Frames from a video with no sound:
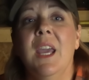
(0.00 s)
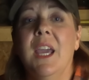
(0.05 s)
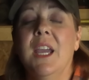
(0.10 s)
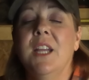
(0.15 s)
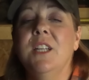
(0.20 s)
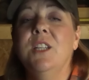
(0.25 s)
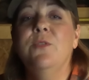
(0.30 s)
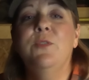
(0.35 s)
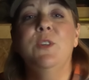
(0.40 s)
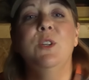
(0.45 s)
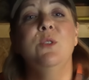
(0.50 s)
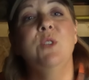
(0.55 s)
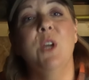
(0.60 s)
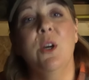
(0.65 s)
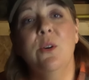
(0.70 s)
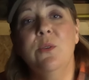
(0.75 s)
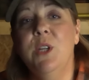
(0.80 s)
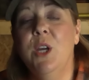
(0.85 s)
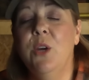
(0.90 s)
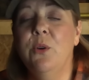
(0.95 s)
And if you
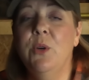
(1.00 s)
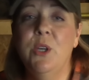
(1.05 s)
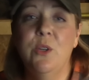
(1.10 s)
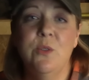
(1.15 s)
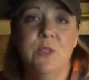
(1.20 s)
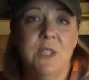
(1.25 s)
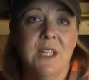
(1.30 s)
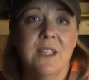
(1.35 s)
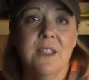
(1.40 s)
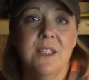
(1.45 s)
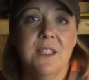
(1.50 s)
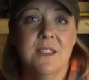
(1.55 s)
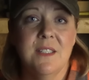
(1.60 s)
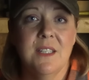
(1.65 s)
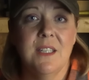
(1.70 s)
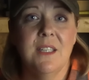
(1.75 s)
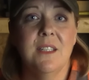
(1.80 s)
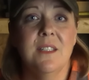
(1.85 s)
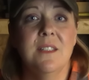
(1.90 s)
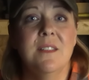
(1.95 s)
don't know who Tillis
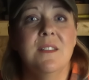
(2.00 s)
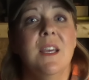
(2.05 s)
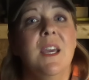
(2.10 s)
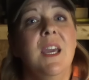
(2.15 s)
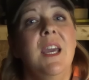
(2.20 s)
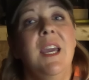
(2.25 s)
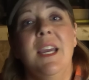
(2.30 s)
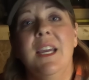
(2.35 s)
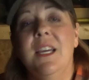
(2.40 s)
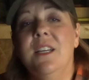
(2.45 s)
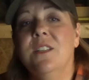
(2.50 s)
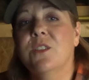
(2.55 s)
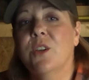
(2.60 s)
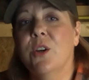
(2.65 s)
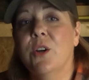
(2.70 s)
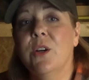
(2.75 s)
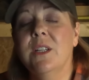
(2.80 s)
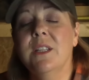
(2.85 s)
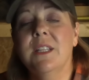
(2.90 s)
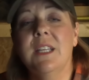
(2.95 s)
is, he's
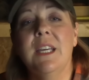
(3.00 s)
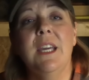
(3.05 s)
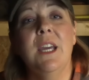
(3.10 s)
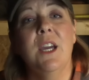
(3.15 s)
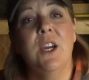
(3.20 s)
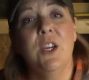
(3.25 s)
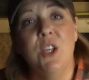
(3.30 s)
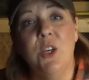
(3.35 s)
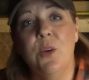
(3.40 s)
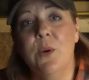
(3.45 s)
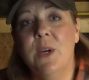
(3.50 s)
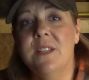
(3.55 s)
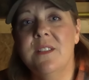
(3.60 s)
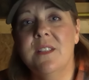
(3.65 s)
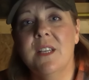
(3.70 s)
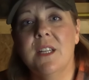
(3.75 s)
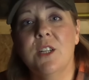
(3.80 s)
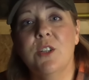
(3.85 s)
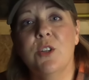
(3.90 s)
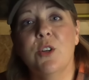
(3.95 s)
currently a
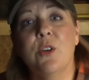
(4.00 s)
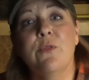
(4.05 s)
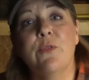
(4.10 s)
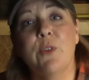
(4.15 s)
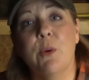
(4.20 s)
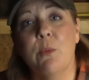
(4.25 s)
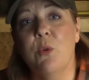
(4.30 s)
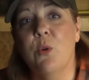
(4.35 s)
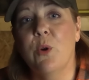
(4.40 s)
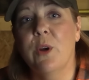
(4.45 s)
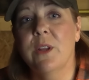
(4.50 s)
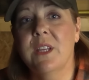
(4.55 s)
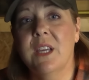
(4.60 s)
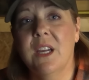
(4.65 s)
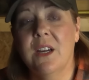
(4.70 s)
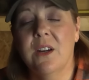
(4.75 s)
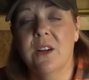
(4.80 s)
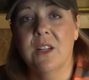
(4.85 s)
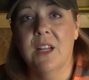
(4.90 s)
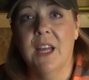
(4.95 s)
U.S. Senator from North
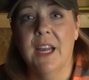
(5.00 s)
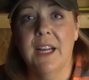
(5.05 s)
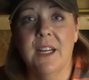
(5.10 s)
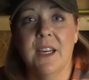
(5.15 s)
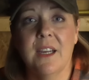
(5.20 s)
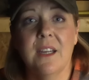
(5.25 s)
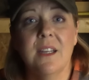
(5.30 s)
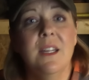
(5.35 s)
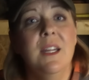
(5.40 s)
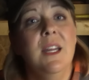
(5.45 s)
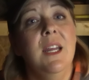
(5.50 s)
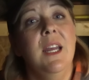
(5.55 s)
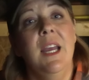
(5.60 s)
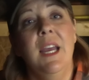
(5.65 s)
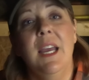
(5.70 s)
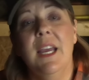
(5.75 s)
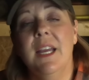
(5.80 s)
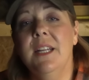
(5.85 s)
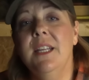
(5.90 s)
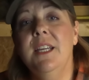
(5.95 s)
Carolina,
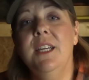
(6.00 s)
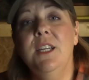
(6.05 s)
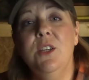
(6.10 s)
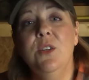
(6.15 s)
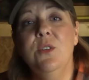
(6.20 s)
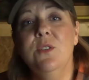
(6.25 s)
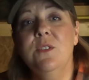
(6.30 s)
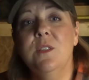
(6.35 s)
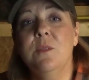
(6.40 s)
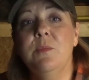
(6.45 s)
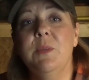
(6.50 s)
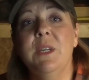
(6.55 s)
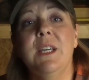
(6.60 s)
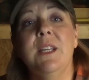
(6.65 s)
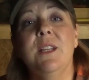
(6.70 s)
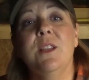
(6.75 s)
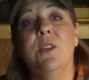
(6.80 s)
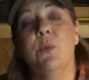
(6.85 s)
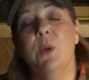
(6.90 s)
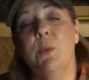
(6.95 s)
and he used to
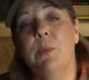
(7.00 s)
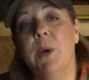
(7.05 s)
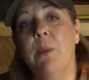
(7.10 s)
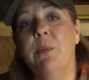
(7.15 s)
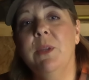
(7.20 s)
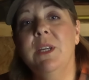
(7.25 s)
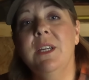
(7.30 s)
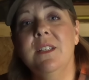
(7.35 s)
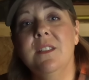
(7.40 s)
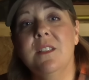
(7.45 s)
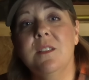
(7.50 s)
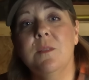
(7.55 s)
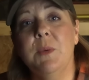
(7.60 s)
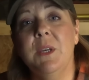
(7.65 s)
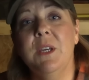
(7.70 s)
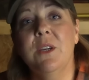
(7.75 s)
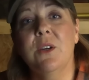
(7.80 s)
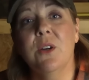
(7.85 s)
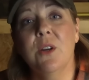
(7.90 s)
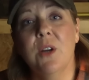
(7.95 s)
be the Republican
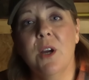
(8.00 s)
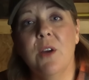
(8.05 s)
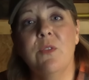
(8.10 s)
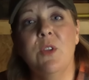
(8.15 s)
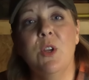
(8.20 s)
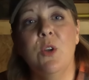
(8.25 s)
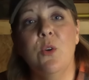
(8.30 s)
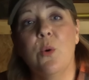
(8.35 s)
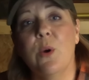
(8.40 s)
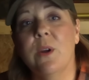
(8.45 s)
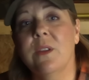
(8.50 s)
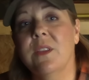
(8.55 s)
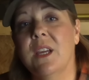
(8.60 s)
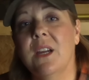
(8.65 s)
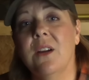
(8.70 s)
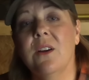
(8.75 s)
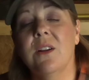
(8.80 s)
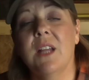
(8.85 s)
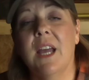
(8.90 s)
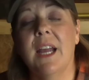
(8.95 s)
Speaker of the North
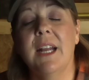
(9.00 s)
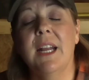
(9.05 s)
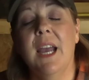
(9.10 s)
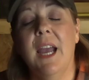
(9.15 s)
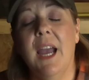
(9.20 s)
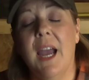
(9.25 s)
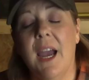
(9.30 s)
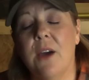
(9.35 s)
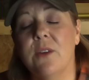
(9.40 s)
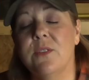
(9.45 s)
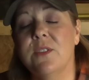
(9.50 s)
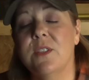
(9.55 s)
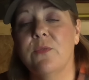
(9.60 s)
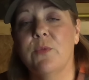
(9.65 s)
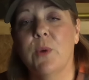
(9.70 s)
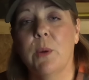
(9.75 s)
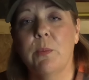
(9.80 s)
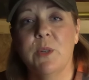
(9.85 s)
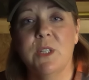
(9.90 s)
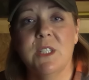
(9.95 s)
Carolina House
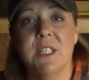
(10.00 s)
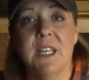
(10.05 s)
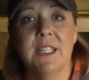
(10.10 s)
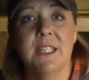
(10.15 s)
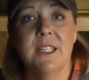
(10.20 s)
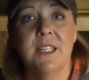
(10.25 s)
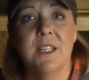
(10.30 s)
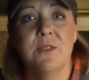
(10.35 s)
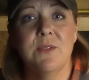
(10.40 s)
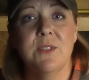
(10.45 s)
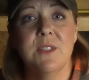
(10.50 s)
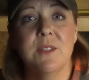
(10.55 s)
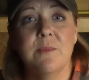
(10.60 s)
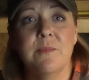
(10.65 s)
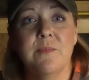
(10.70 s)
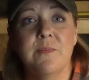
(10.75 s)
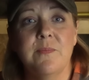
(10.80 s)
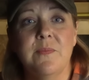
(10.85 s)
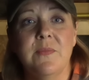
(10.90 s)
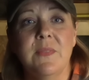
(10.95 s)
of Representatives.
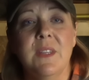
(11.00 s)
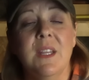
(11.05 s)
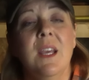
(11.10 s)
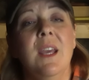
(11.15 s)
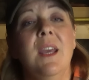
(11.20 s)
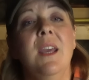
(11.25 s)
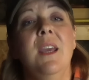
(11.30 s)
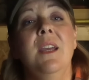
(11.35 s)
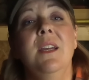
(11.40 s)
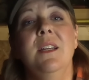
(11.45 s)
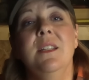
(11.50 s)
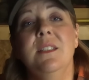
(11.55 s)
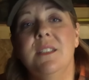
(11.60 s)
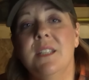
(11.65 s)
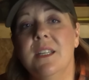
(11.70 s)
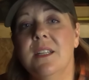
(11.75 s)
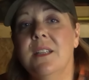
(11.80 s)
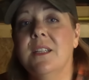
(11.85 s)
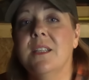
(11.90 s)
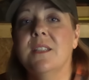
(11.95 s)

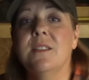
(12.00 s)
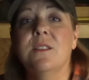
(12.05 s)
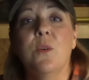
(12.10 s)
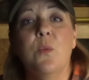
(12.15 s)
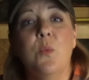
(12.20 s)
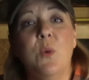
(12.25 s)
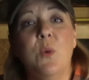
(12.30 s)
Tillis